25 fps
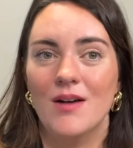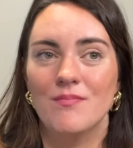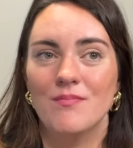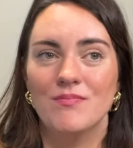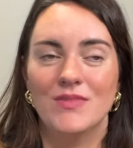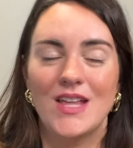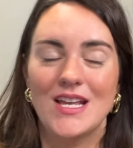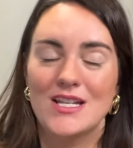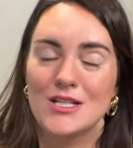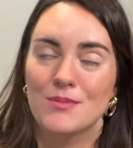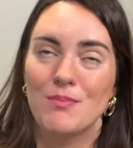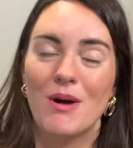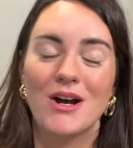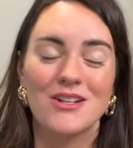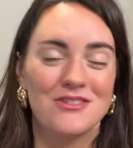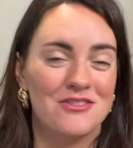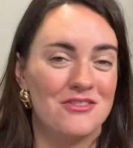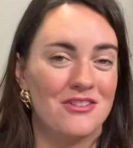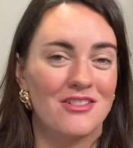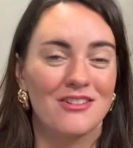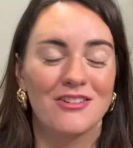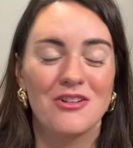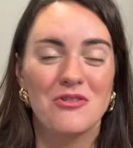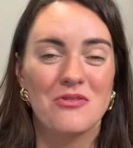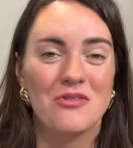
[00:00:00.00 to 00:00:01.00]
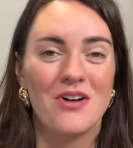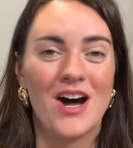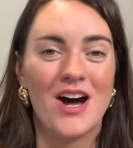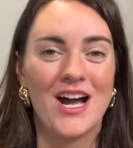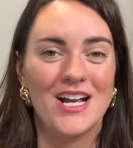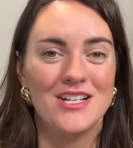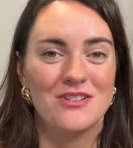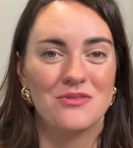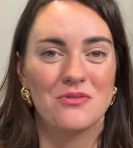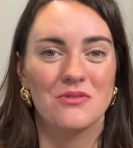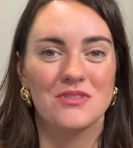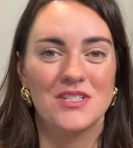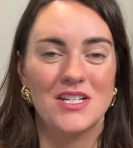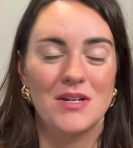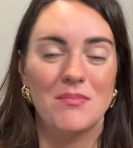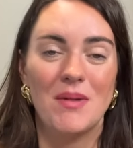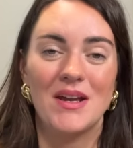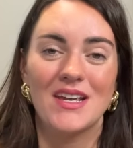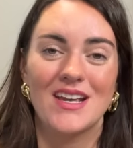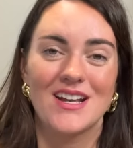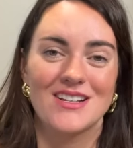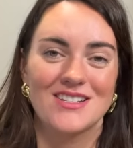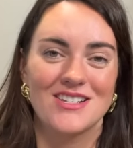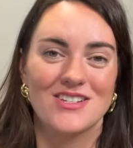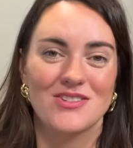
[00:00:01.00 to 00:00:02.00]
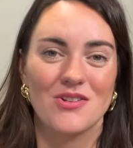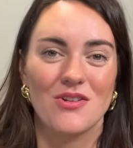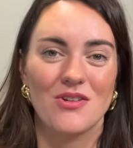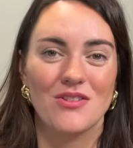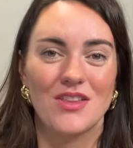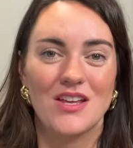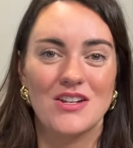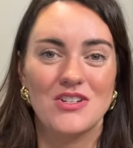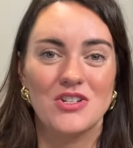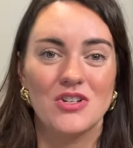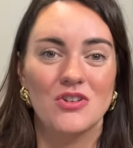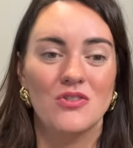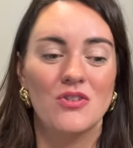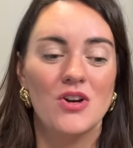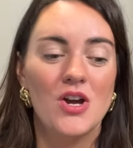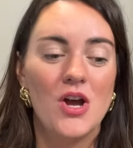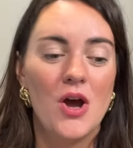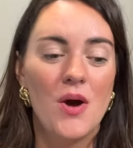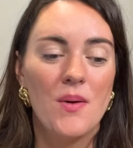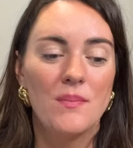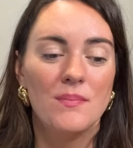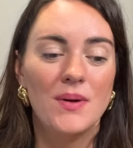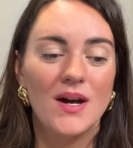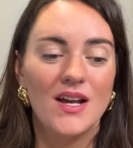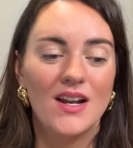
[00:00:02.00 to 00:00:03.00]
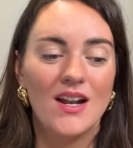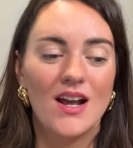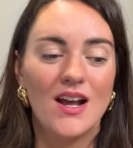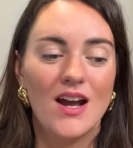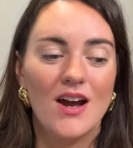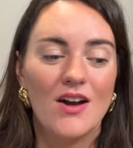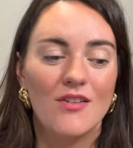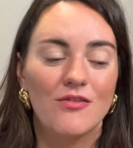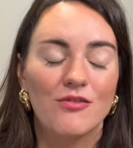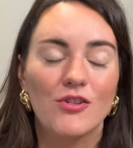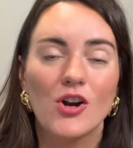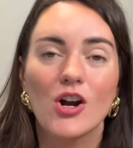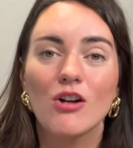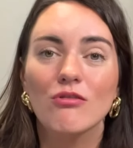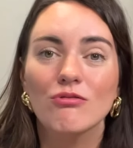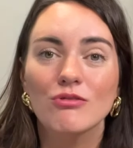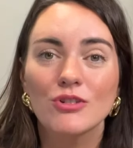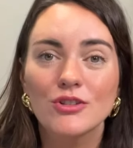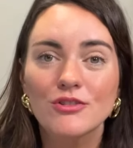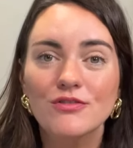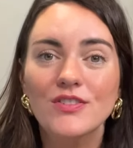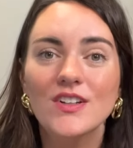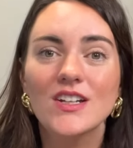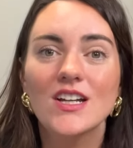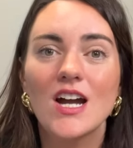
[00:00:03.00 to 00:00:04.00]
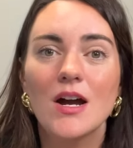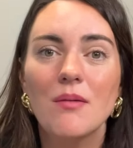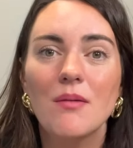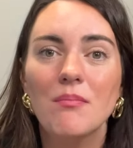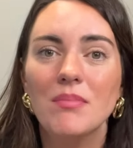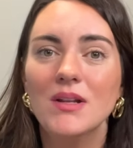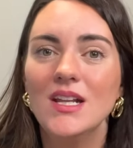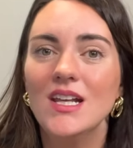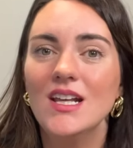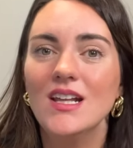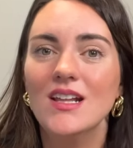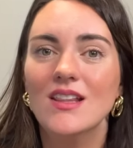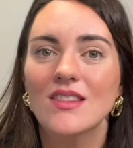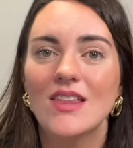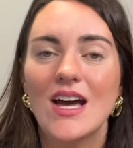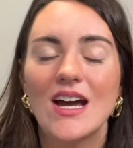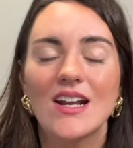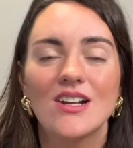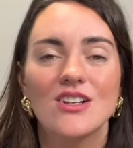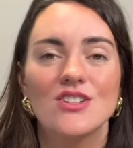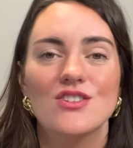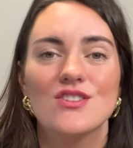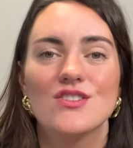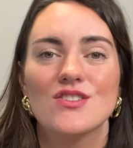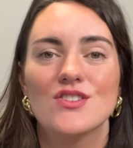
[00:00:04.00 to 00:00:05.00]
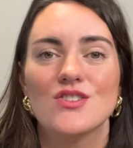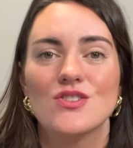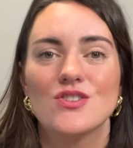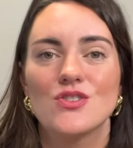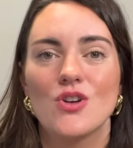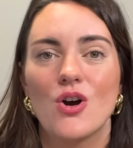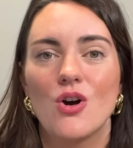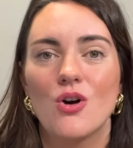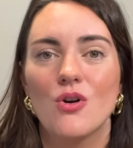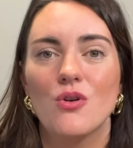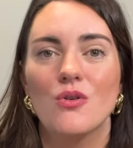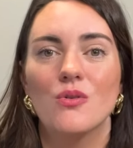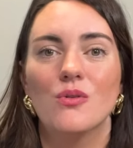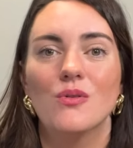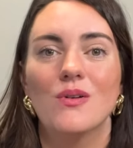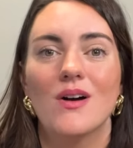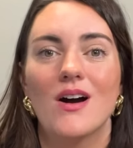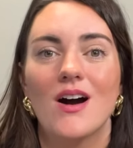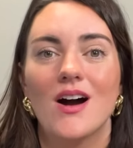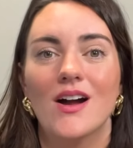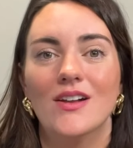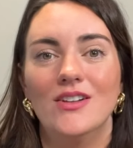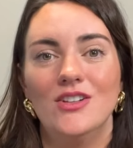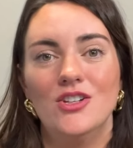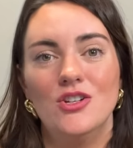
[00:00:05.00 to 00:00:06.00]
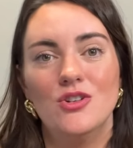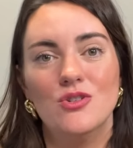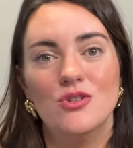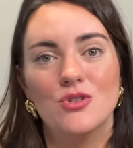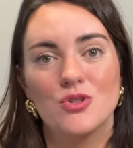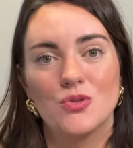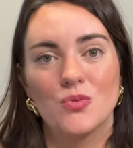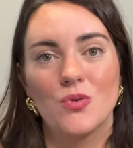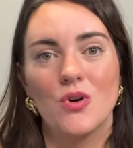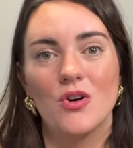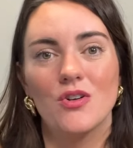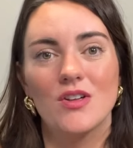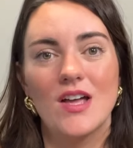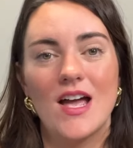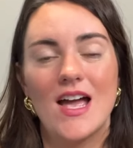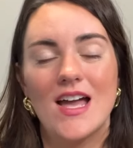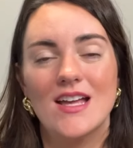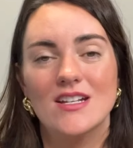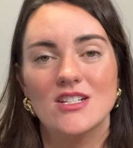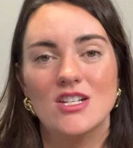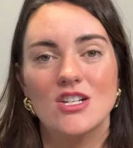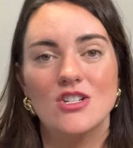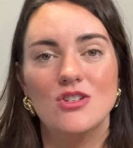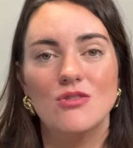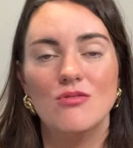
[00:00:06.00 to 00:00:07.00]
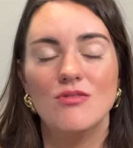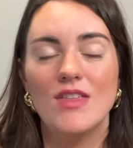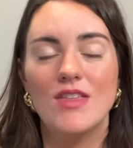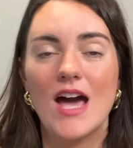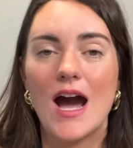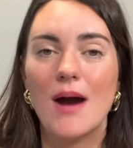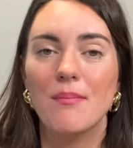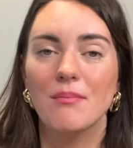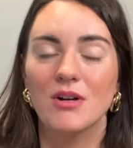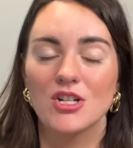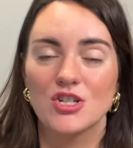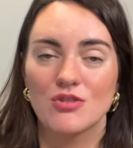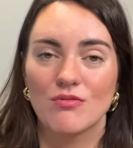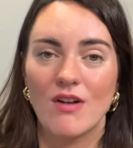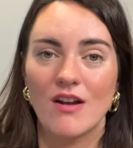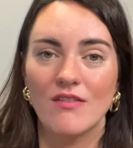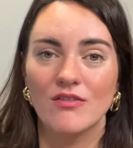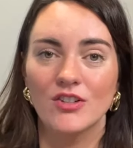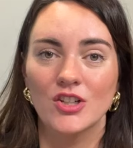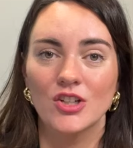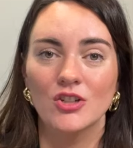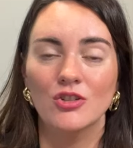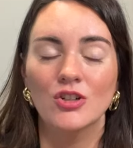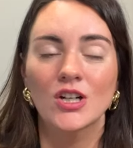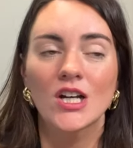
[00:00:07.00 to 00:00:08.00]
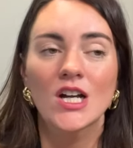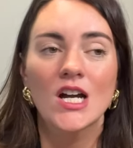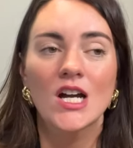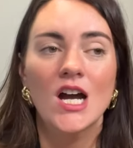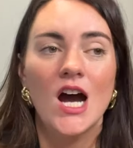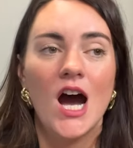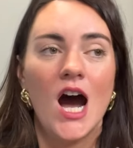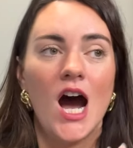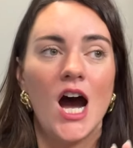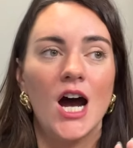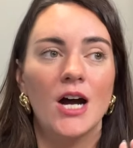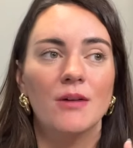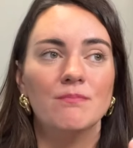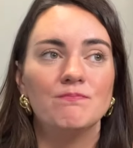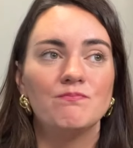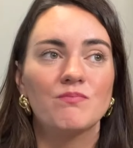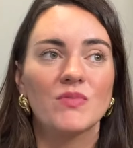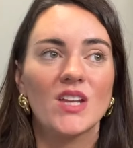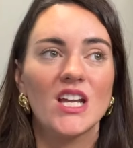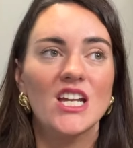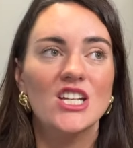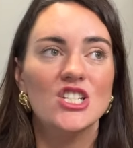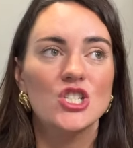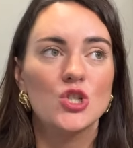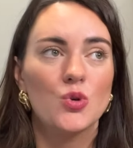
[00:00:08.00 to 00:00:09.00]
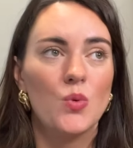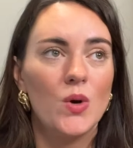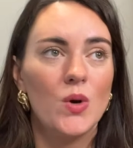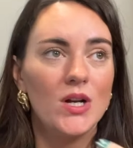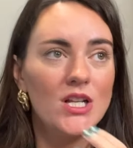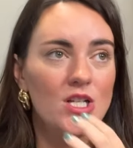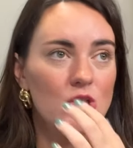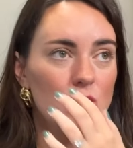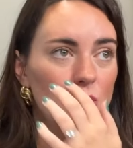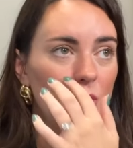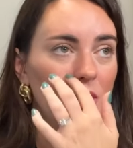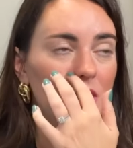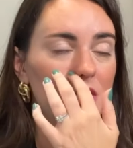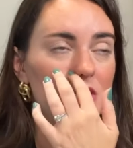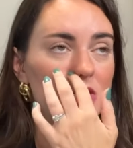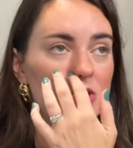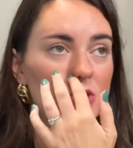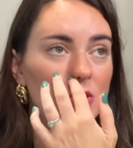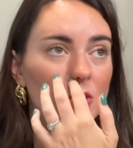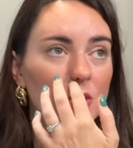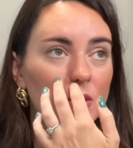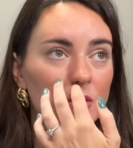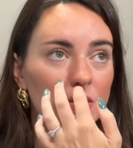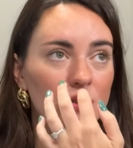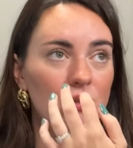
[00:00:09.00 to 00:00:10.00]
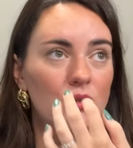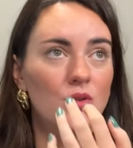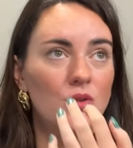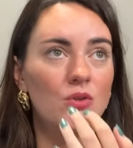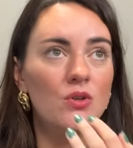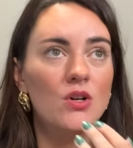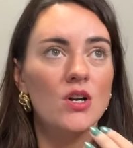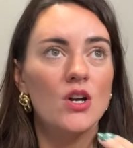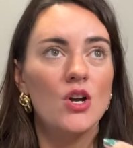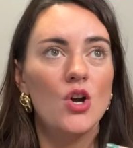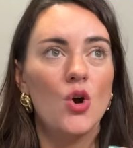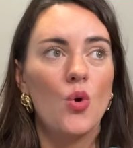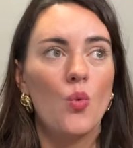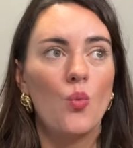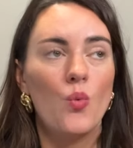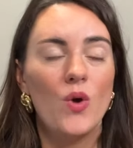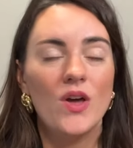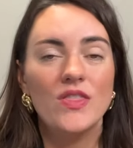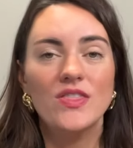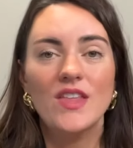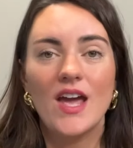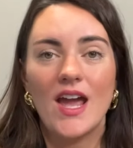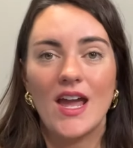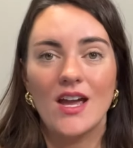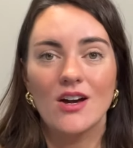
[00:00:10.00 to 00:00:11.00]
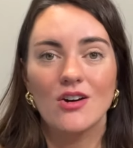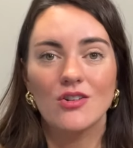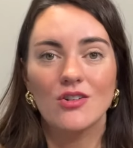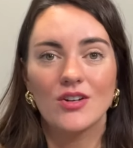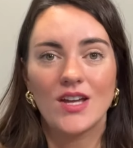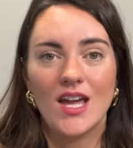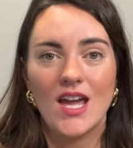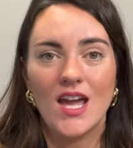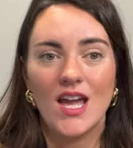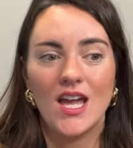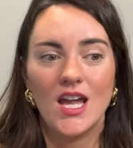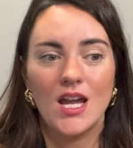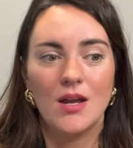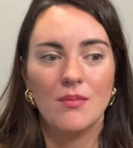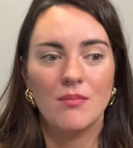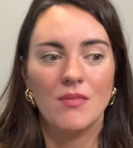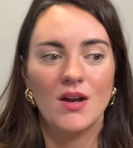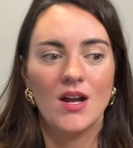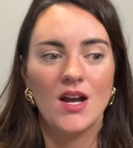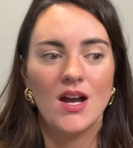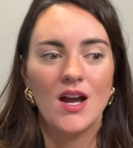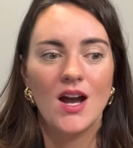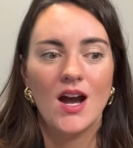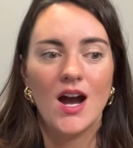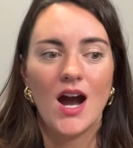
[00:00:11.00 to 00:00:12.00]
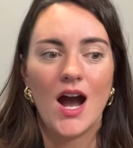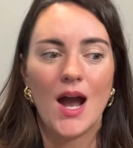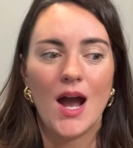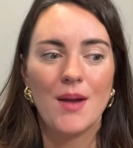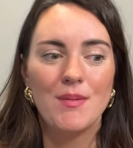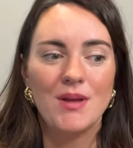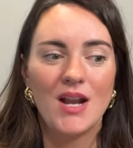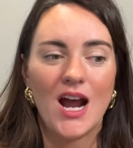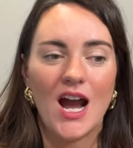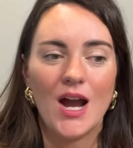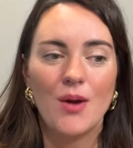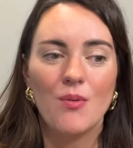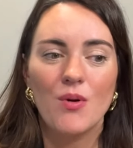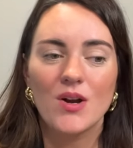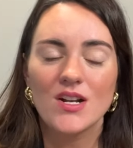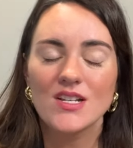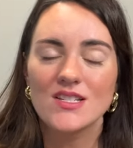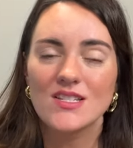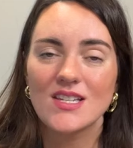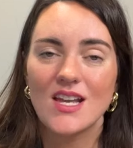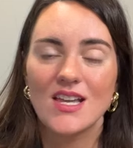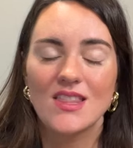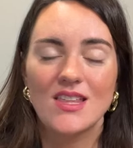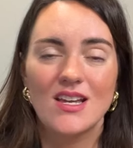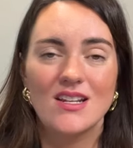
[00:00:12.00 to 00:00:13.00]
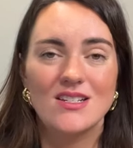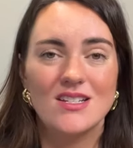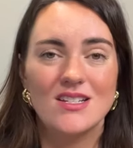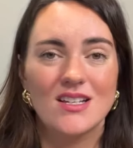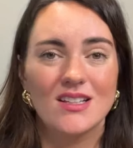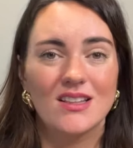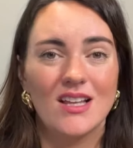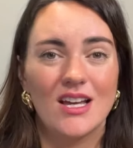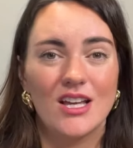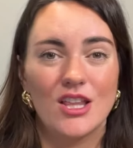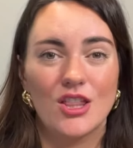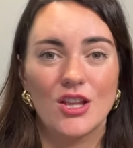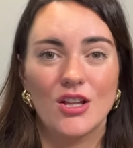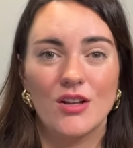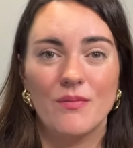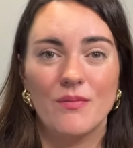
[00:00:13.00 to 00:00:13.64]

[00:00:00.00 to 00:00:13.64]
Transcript: They sponsor the local high school team, I guess is all they do. But for a roofing company, that is so unusual, and to do that much revenue. In 2022, when the hail came, I mean, I want to say they did like